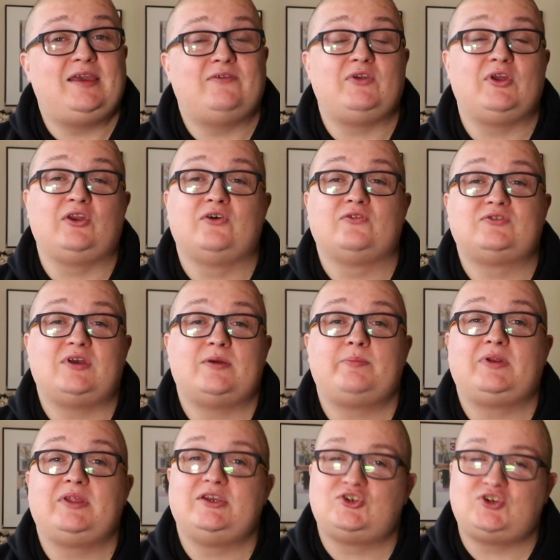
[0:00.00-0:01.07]
If you loved it,
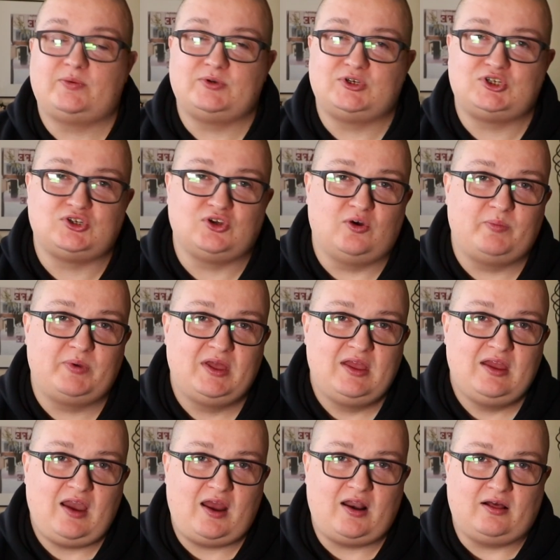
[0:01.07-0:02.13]
please drop a sub,
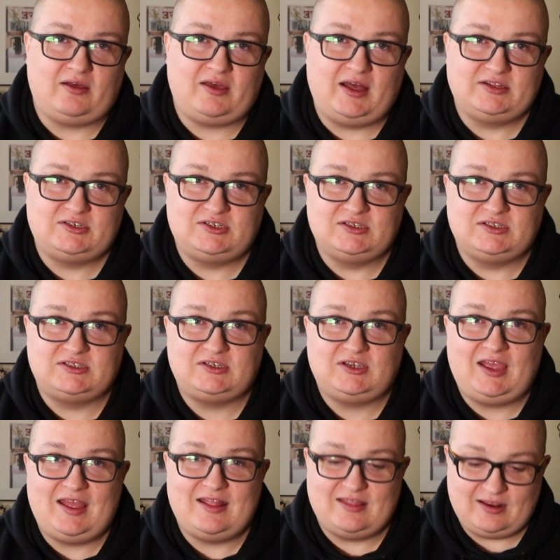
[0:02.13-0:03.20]
and I'll catch you
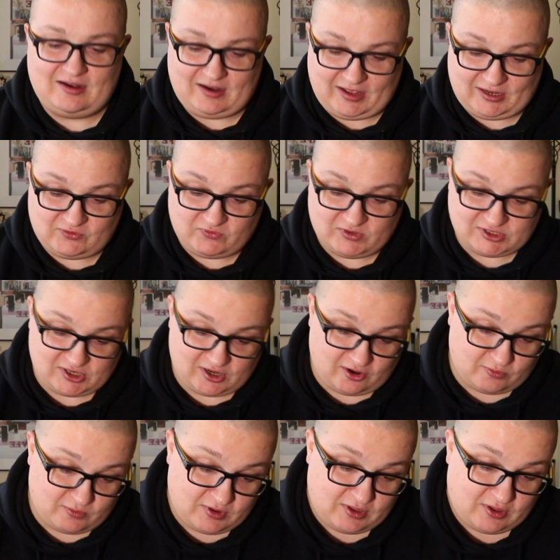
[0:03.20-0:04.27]
in the next
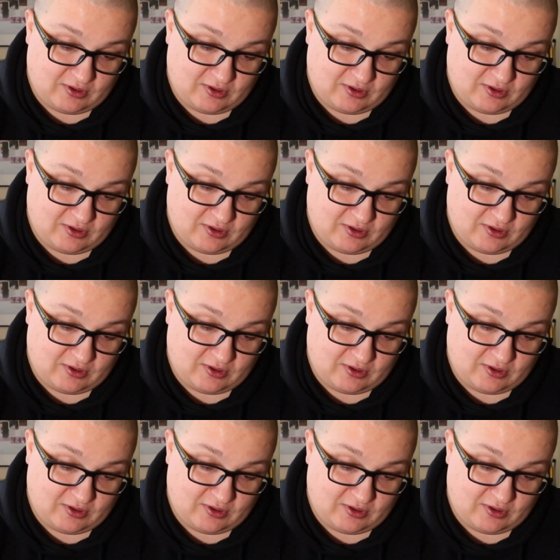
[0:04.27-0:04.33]
video.